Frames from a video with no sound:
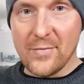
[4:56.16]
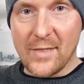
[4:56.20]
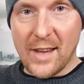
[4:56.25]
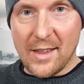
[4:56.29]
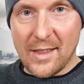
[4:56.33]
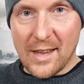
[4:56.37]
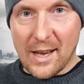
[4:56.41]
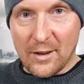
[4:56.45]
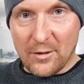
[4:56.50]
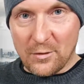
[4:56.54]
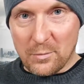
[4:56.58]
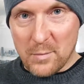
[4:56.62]

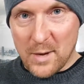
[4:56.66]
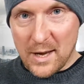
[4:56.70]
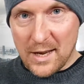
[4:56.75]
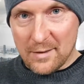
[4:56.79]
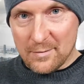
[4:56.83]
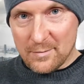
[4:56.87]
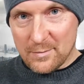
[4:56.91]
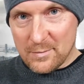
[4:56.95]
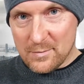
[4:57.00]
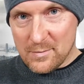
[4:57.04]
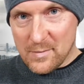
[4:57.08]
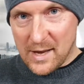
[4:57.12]
That's
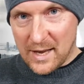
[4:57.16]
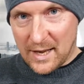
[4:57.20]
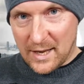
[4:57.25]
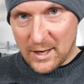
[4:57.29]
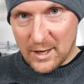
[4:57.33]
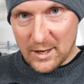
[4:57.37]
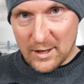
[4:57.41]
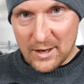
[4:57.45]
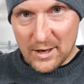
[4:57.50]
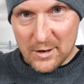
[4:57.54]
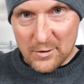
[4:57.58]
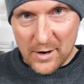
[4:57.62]
me making
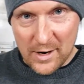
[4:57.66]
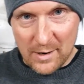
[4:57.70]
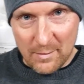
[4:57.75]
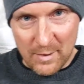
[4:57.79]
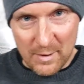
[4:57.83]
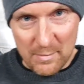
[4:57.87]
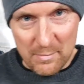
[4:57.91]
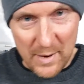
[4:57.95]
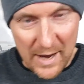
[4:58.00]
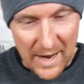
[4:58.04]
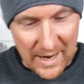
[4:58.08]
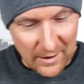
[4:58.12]
an incredibly
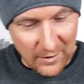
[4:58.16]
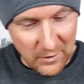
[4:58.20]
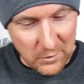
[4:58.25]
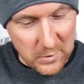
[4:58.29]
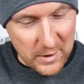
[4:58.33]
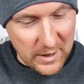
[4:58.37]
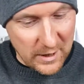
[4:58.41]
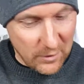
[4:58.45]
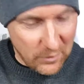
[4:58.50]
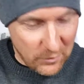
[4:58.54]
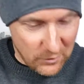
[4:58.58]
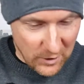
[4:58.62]
bad
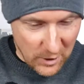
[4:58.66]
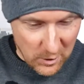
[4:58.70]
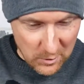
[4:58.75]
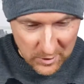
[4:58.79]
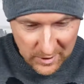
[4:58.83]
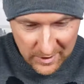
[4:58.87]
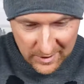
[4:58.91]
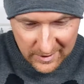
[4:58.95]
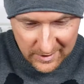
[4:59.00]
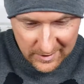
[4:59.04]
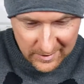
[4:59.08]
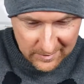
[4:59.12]
Swedish
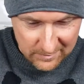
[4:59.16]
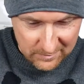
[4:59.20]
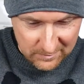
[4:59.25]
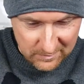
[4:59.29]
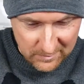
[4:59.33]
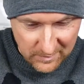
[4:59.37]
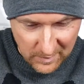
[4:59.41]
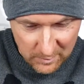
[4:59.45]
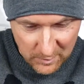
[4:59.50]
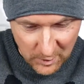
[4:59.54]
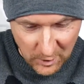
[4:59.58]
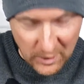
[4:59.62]
joke.
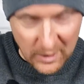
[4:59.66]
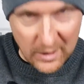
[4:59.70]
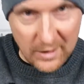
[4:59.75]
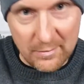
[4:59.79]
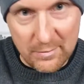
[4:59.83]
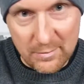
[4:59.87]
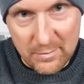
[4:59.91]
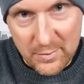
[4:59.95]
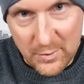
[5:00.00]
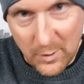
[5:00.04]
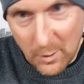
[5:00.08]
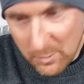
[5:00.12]
I'm not going to
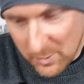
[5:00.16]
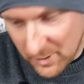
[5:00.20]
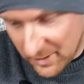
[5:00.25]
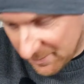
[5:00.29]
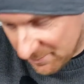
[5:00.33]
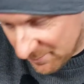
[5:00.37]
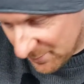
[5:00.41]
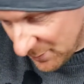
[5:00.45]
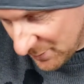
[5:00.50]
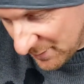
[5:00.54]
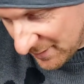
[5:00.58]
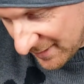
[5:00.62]
properly
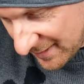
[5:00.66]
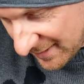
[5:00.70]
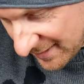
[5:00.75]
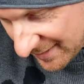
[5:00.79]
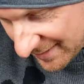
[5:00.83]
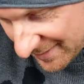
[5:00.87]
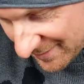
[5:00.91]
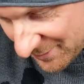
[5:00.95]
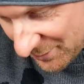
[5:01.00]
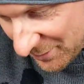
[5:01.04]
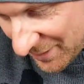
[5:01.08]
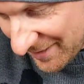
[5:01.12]

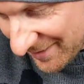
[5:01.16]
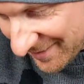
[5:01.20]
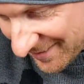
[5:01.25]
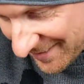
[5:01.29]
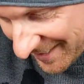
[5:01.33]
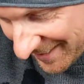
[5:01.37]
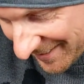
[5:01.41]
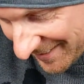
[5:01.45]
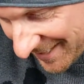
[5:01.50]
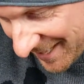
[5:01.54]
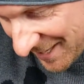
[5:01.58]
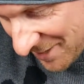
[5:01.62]

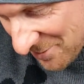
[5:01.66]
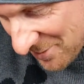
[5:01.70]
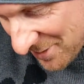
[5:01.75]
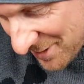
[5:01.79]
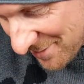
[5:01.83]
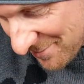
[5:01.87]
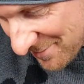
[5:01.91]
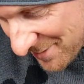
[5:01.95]
translate that one,